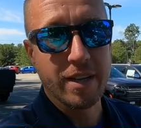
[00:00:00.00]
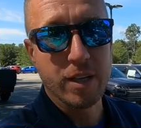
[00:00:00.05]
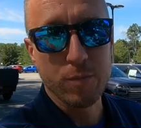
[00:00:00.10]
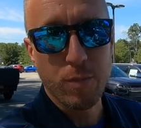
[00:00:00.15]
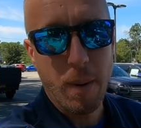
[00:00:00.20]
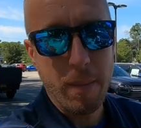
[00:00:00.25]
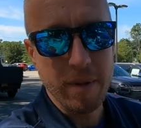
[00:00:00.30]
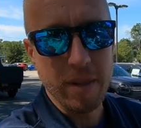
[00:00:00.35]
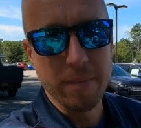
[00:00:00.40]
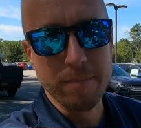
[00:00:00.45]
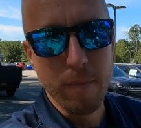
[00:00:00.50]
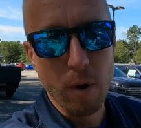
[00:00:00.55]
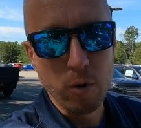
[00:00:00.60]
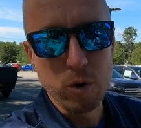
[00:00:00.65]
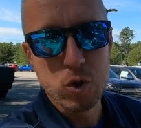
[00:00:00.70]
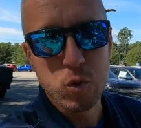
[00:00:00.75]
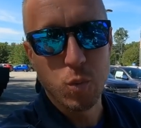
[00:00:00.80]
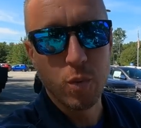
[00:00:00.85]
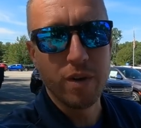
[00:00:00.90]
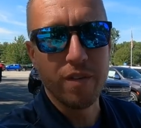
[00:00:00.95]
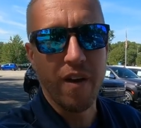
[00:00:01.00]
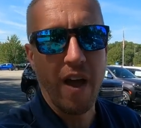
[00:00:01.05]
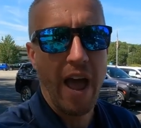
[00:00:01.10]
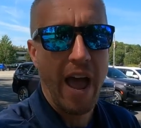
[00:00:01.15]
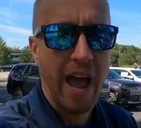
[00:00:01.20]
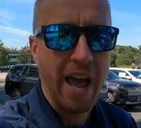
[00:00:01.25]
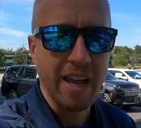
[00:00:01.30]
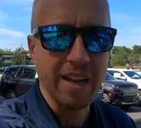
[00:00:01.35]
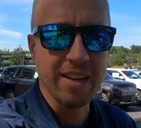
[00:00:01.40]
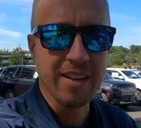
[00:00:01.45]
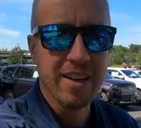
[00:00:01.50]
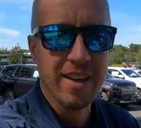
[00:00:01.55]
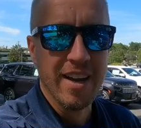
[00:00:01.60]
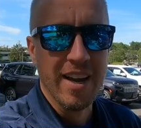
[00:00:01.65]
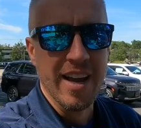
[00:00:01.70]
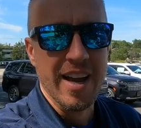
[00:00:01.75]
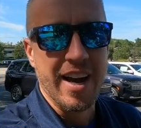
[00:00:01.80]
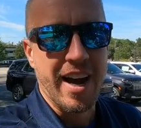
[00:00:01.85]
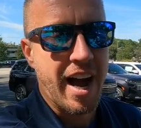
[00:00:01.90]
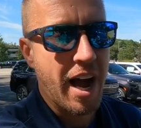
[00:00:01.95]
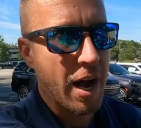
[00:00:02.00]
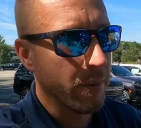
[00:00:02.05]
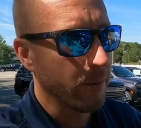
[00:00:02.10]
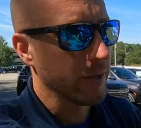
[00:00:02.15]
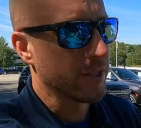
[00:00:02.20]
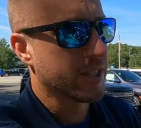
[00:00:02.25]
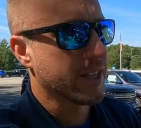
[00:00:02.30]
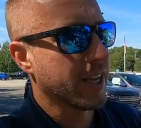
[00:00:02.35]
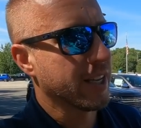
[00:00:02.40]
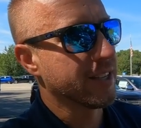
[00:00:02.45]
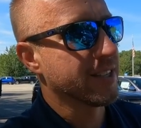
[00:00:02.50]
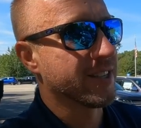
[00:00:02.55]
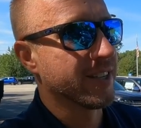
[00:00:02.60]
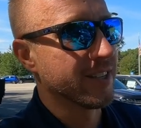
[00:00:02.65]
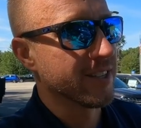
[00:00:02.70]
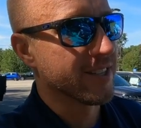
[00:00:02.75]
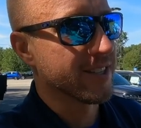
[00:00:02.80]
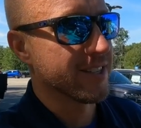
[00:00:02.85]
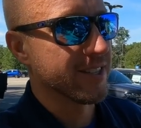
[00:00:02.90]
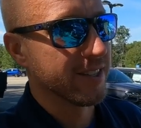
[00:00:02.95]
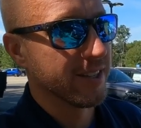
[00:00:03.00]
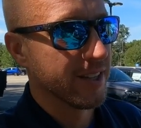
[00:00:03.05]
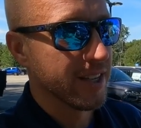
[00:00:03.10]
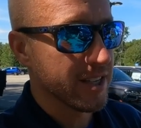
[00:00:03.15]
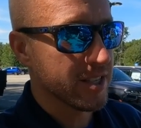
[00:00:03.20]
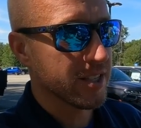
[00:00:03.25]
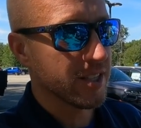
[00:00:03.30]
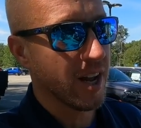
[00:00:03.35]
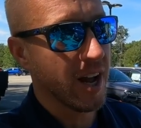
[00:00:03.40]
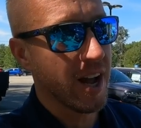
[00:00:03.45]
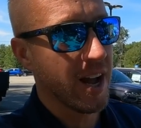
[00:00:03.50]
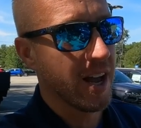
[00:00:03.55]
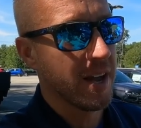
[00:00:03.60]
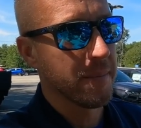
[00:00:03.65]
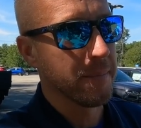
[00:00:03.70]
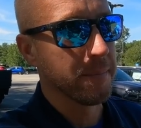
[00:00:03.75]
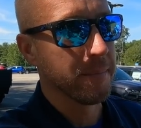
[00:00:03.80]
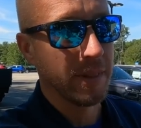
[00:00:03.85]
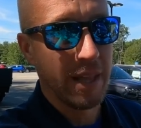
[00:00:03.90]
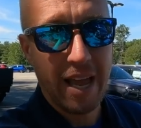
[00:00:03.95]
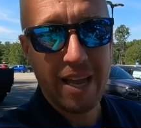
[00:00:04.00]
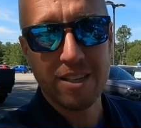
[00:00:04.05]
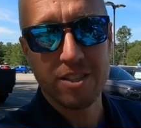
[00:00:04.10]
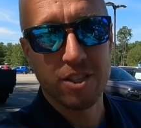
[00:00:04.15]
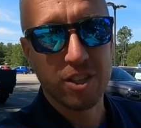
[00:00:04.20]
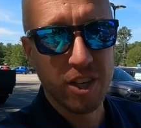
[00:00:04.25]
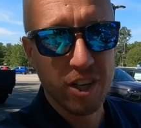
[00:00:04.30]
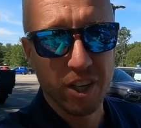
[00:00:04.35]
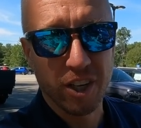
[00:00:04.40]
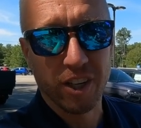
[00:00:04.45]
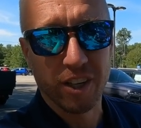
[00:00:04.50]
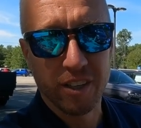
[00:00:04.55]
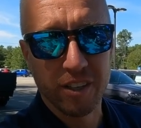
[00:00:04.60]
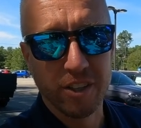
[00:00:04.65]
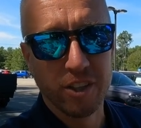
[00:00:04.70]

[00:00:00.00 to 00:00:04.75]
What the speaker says: That's probably the most we've had, I would say, since this time last year.